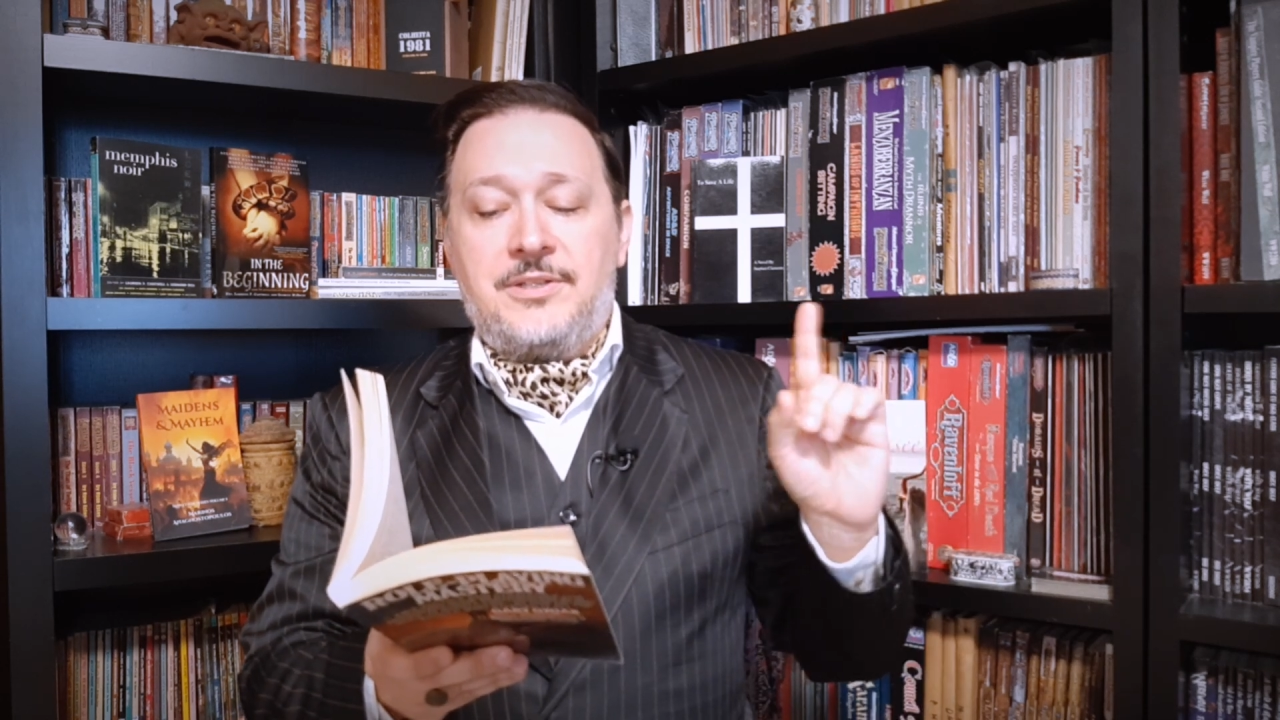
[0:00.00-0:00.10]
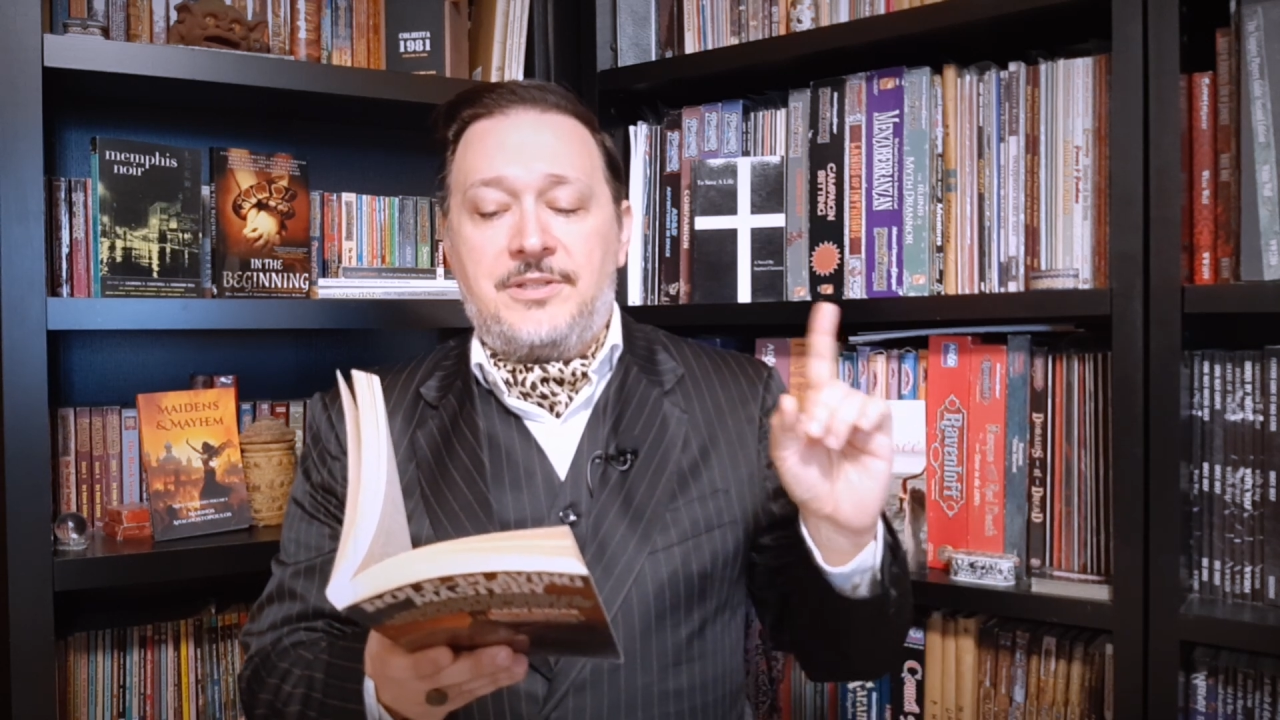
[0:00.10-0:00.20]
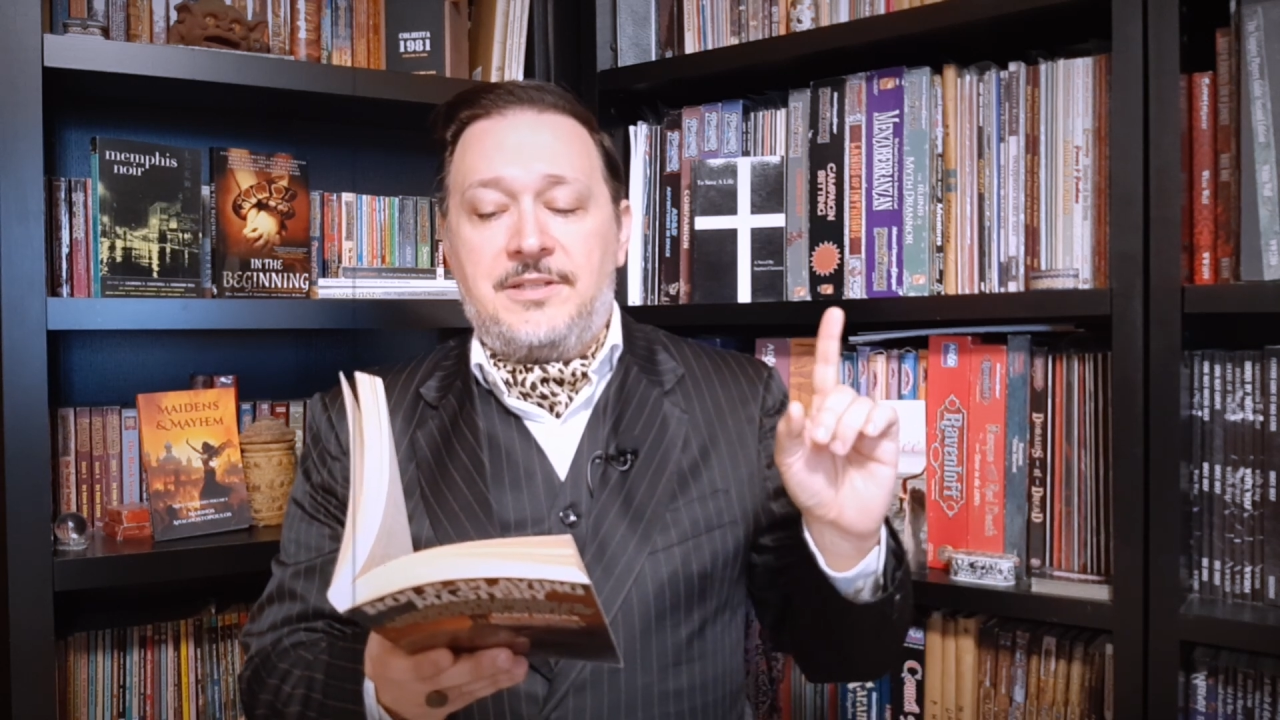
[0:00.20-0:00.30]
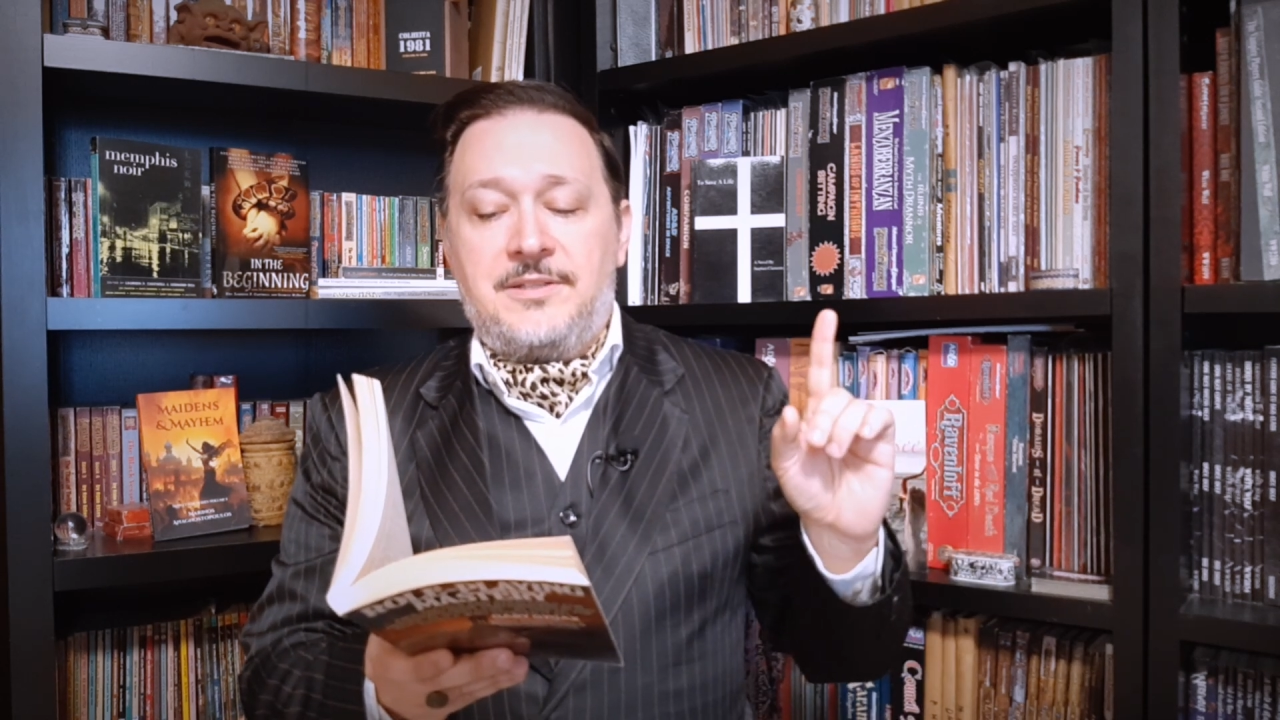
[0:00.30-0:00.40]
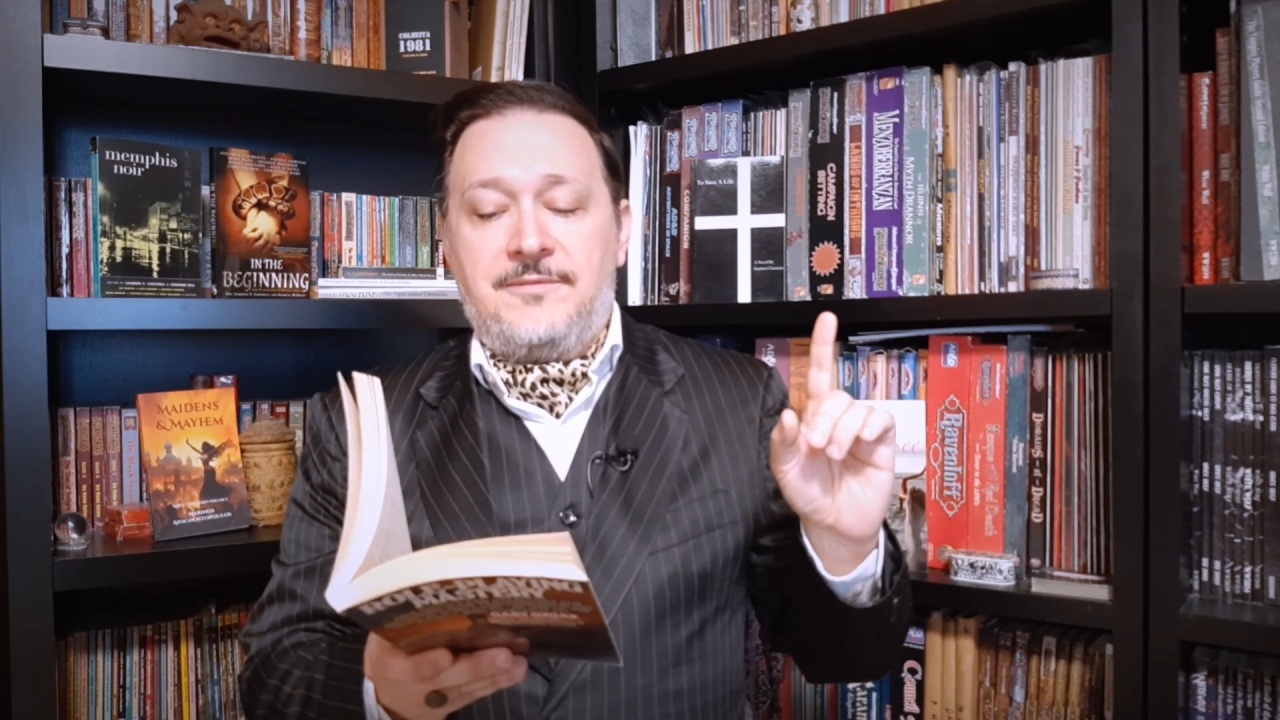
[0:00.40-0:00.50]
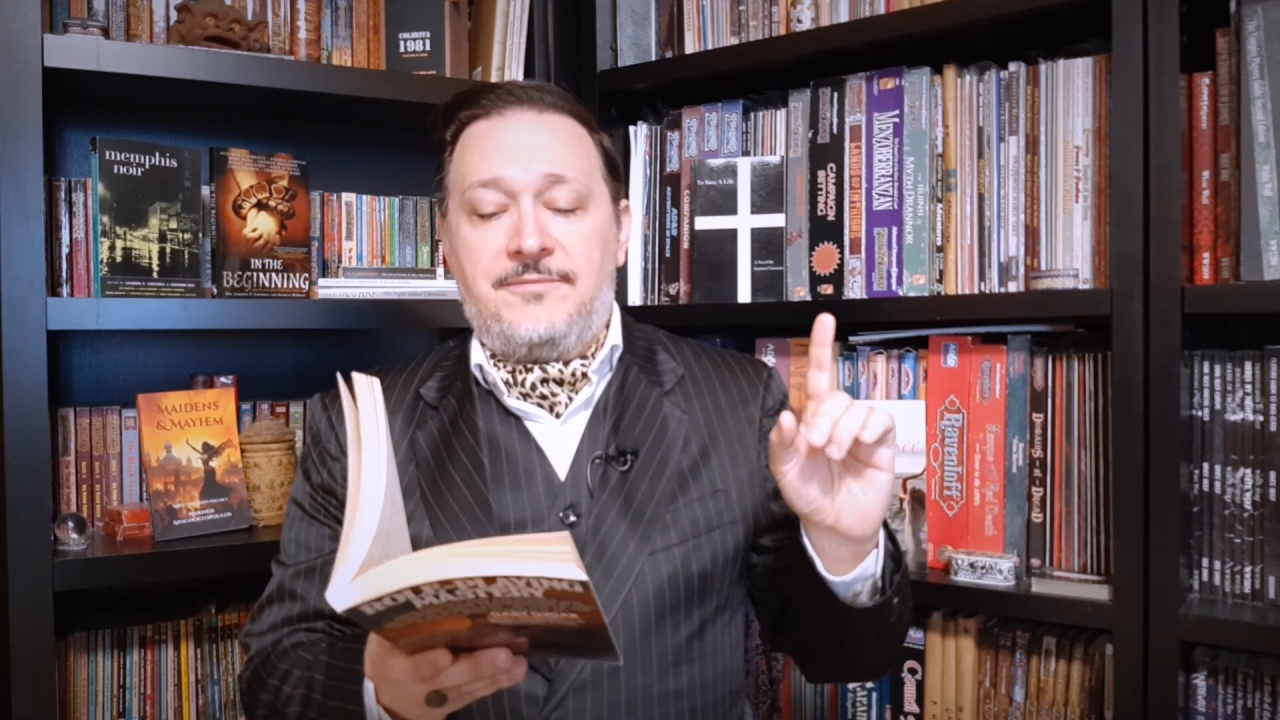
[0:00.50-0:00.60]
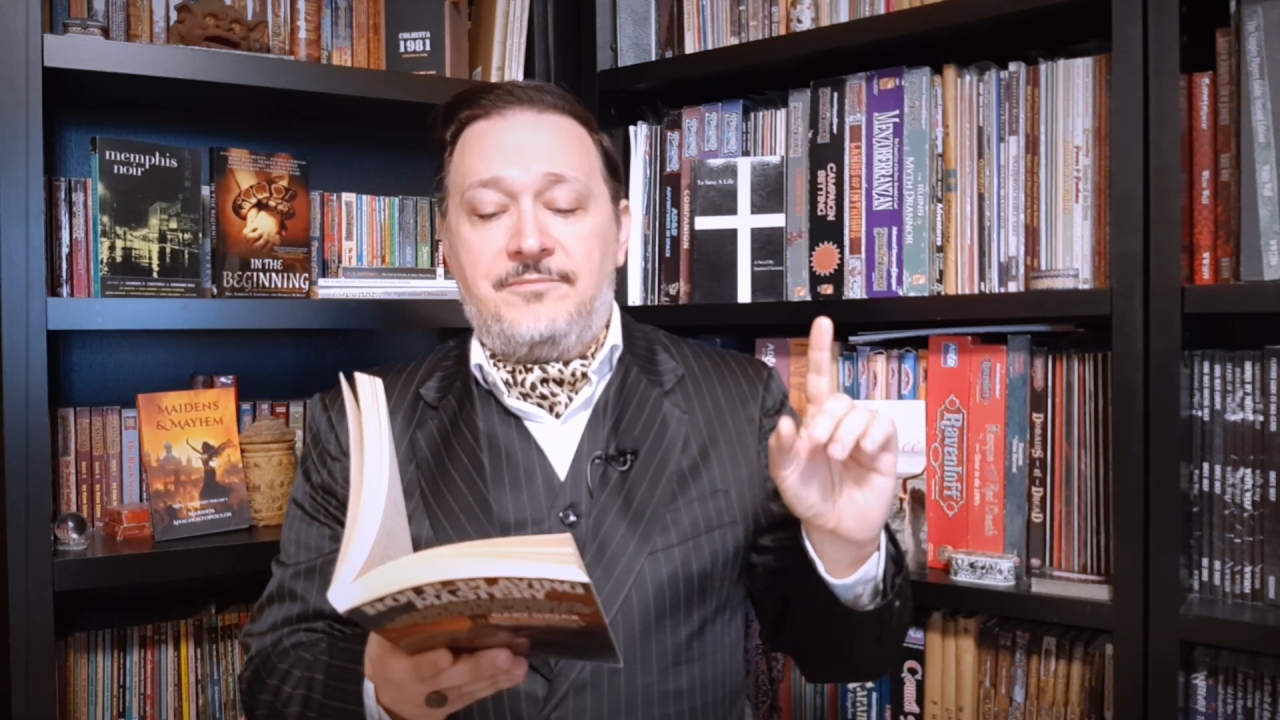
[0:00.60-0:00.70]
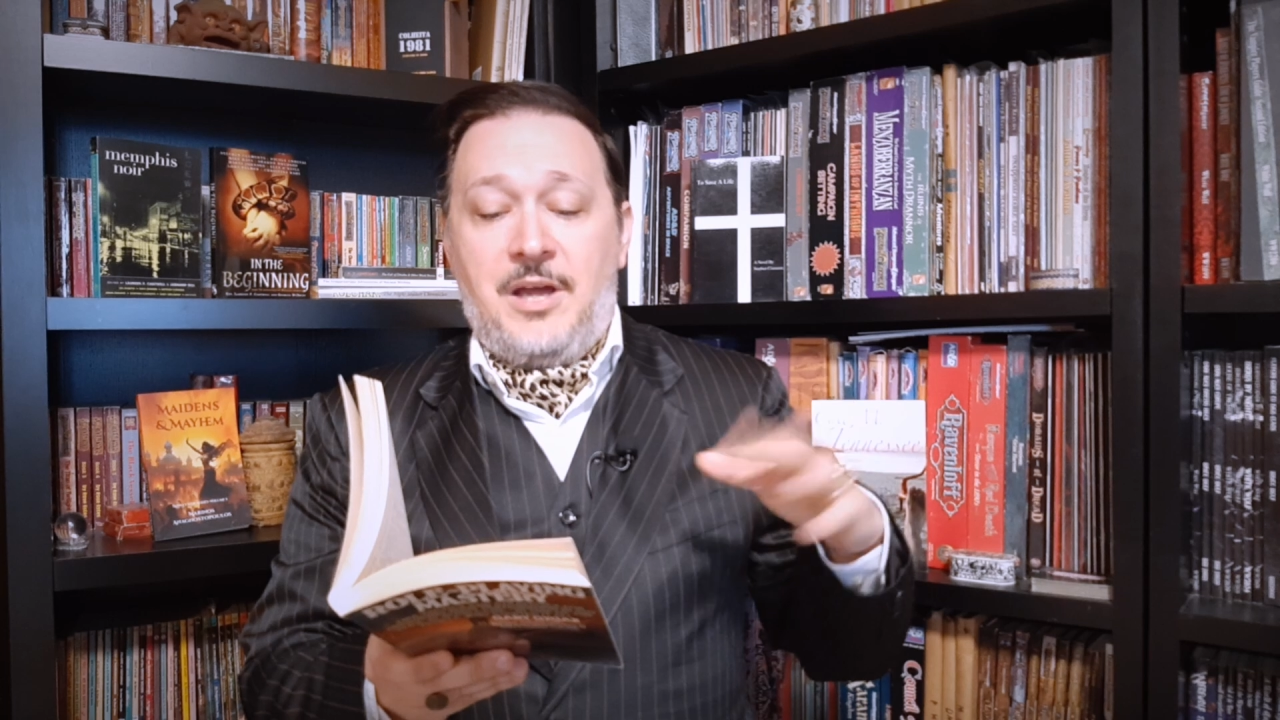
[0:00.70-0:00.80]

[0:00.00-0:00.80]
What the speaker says: extensive,